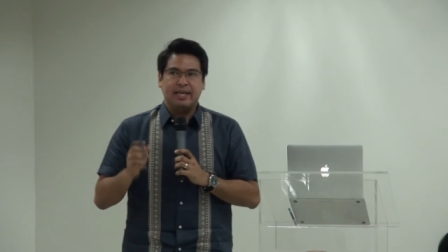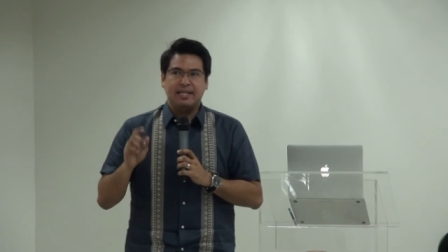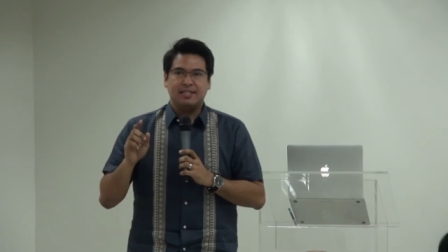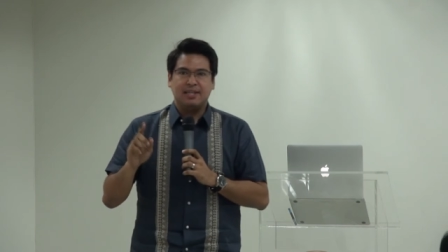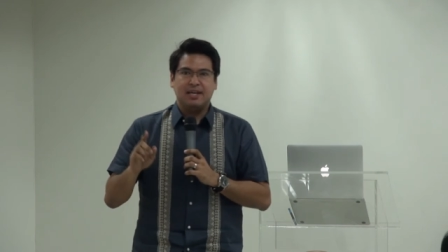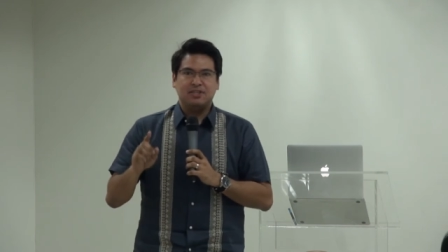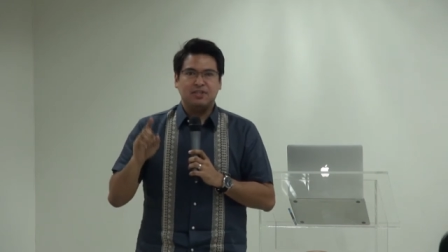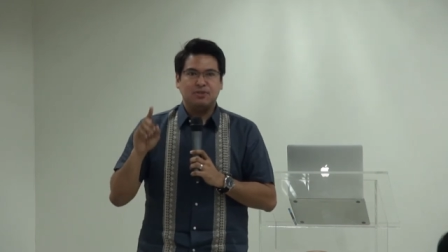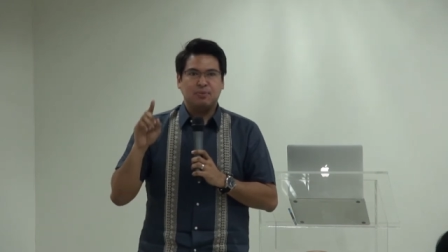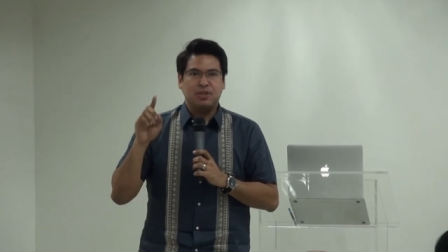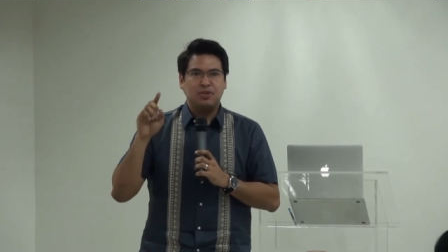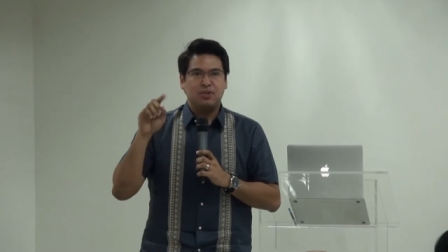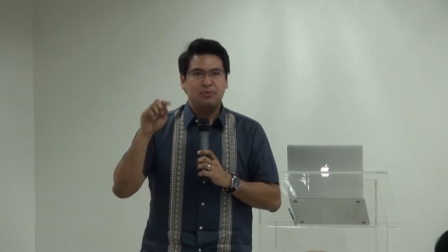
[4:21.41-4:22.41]
It's not
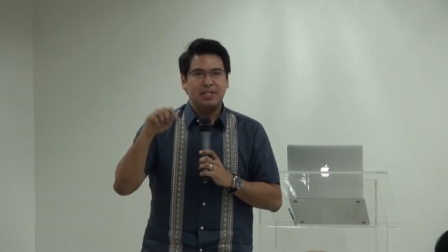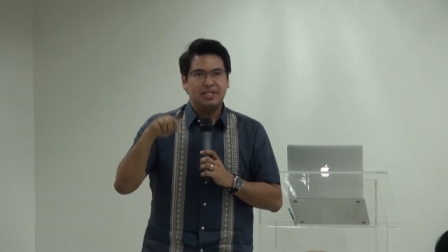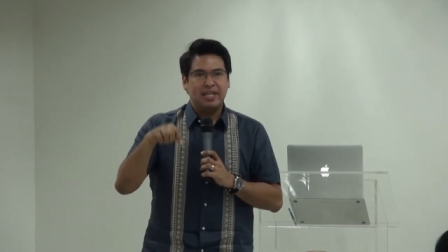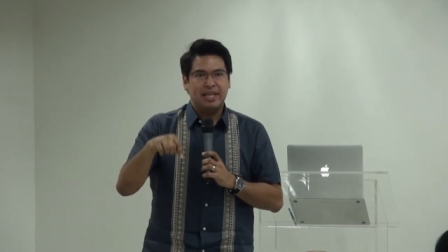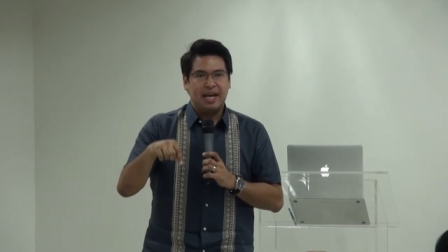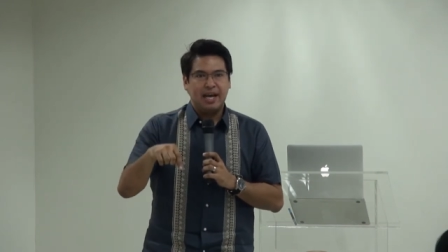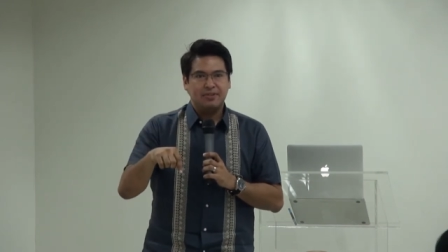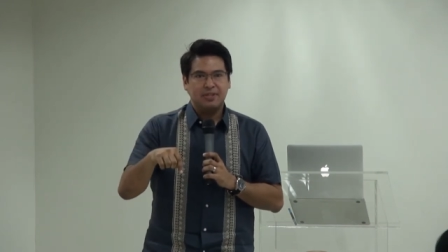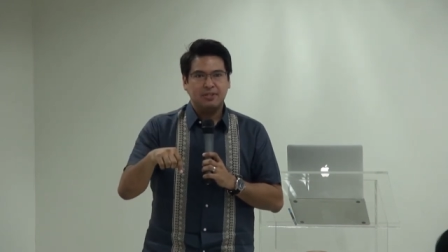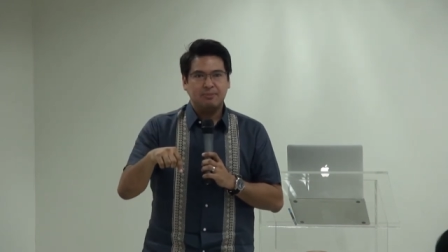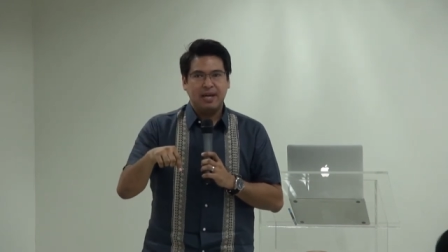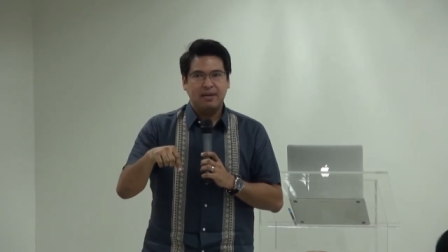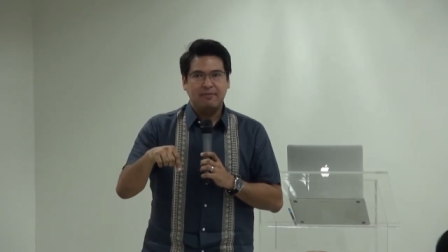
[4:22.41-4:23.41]
just what you do inside the house
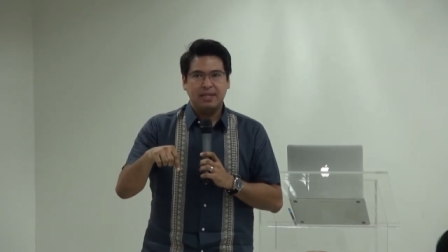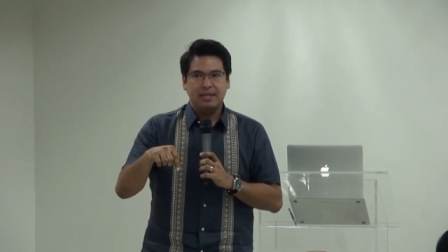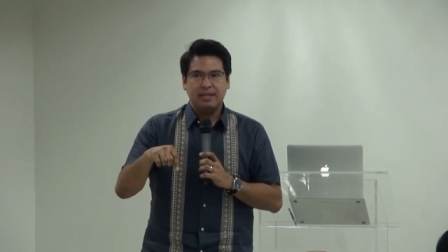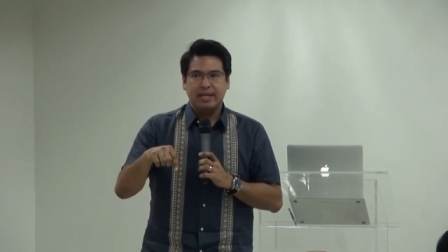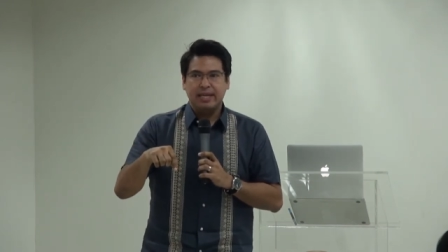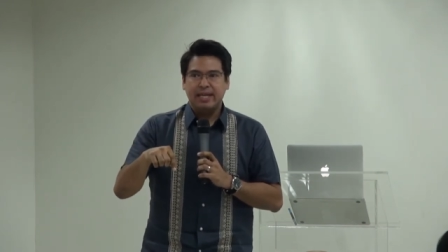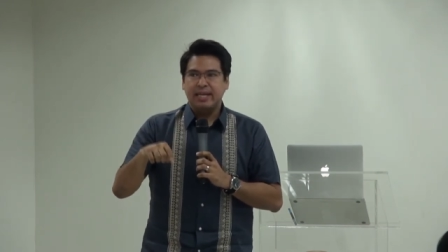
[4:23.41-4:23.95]
that's private.